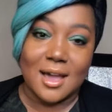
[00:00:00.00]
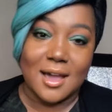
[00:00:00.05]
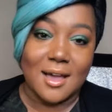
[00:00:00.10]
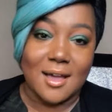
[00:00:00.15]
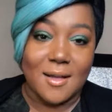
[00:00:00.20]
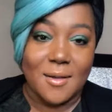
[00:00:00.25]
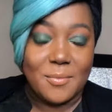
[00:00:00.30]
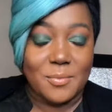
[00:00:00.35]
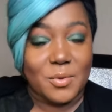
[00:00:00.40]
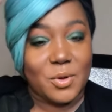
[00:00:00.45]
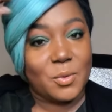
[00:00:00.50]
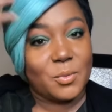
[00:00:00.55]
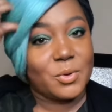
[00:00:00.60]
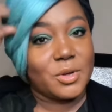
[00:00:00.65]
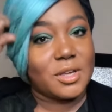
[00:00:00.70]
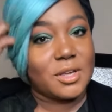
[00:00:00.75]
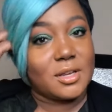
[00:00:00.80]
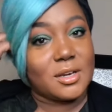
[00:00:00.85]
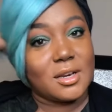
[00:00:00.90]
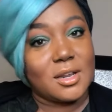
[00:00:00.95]
Um,
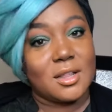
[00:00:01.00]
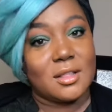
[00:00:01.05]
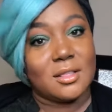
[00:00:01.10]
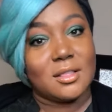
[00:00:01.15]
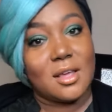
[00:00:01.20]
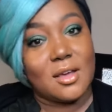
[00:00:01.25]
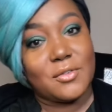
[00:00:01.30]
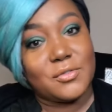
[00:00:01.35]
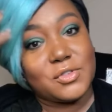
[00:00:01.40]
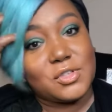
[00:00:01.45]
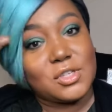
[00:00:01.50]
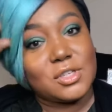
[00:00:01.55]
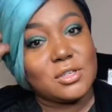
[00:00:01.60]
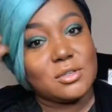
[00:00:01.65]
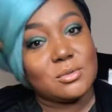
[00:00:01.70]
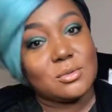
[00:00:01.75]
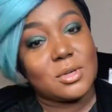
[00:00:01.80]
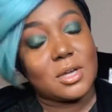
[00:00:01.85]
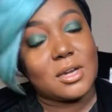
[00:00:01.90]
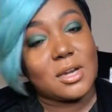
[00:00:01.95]
would love
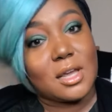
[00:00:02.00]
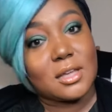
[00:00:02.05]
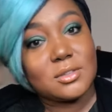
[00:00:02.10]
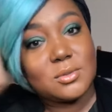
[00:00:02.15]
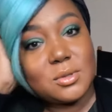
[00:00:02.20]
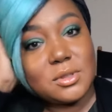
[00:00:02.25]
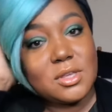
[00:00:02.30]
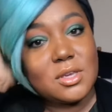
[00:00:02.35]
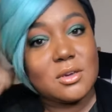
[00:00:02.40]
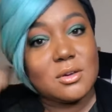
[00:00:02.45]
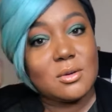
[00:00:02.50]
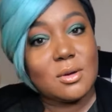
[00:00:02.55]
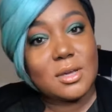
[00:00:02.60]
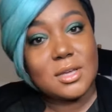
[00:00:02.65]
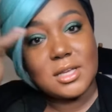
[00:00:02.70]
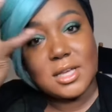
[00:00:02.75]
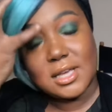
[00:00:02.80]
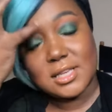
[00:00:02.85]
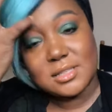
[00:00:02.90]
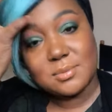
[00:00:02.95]
to connect with you.
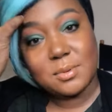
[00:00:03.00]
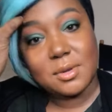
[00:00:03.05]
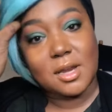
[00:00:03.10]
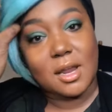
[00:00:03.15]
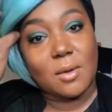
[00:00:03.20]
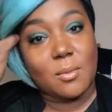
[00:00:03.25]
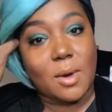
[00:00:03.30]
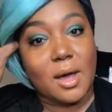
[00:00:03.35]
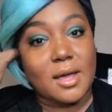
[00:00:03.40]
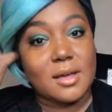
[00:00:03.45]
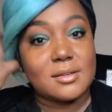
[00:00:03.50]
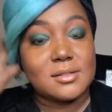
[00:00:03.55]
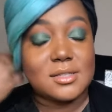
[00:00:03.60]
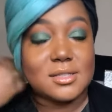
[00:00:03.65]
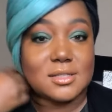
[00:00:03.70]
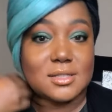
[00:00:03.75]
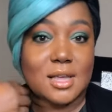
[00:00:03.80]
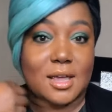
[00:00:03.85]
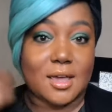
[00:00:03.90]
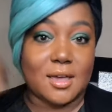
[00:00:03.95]
It has been a while
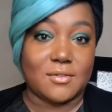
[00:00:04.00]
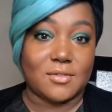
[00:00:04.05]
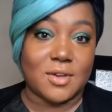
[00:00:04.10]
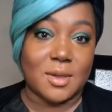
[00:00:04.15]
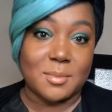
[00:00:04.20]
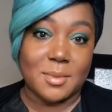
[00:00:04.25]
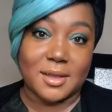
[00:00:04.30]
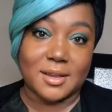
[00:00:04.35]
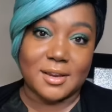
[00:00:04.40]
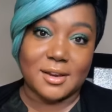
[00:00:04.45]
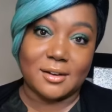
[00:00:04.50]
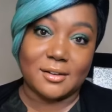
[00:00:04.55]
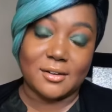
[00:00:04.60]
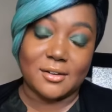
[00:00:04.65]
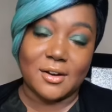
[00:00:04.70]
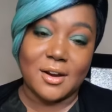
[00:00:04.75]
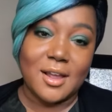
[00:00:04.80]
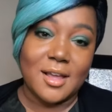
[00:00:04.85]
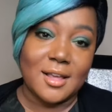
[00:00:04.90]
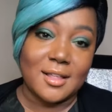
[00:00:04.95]
since I have come on
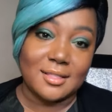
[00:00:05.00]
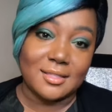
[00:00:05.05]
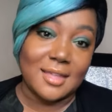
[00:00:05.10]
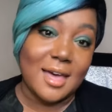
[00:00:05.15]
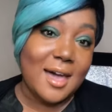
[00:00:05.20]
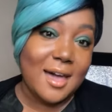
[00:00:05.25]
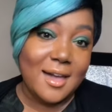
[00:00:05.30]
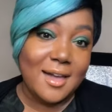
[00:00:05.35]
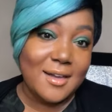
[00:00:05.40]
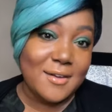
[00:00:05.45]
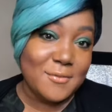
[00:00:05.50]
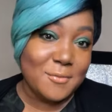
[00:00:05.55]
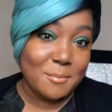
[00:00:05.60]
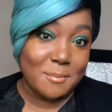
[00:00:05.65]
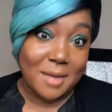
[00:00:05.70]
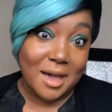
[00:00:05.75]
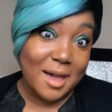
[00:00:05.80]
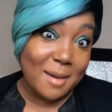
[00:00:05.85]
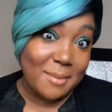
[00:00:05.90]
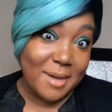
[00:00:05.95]
here live.
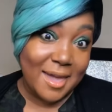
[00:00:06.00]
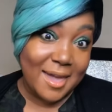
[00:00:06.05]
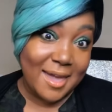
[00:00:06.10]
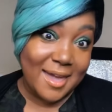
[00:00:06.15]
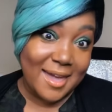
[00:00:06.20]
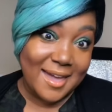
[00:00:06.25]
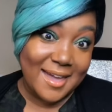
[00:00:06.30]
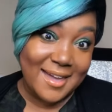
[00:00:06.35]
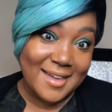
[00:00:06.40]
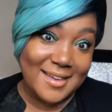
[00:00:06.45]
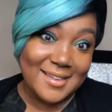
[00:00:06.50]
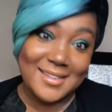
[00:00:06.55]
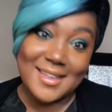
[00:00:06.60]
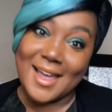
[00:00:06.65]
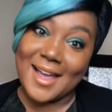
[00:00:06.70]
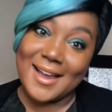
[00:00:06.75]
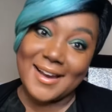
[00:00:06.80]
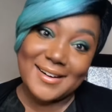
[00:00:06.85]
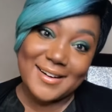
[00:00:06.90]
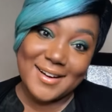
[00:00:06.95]
My bad.
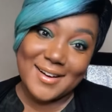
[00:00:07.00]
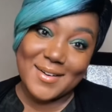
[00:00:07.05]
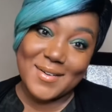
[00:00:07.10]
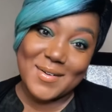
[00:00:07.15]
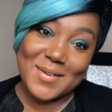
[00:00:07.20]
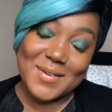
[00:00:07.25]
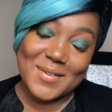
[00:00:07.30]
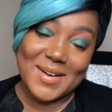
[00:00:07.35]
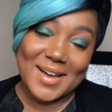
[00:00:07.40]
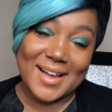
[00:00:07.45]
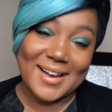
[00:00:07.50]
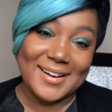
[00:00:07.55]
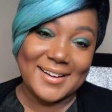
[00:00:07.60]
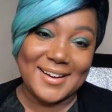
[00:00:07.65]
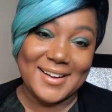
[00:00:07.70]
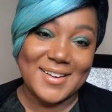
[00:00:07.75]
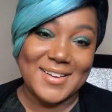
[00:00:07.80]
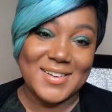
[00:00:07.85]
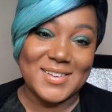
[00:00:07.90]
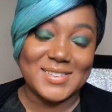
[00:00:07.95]
I know, I
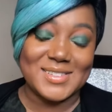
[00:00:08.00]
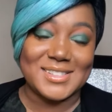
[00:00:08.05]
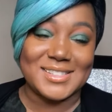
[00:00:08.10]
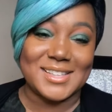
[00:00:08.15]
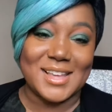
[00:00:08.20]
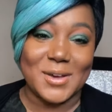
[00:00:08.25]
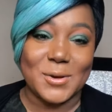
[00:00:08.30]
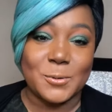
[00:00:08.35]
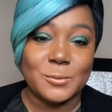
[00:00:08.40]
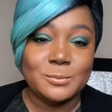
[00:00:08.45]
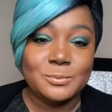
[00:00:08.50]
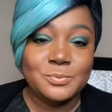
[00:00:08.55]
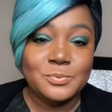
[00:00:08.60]
know. So